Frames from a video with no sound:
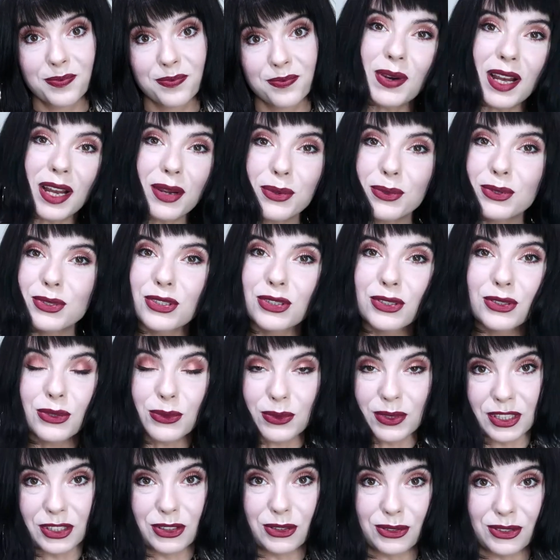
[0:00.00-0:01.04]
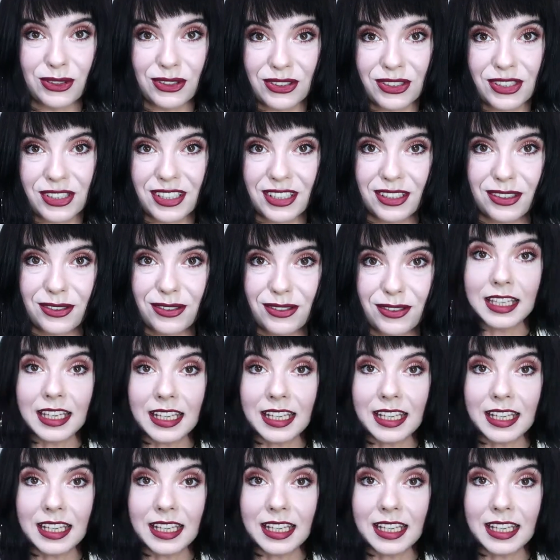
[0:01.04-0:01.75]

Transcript: Why would you do it to yourself?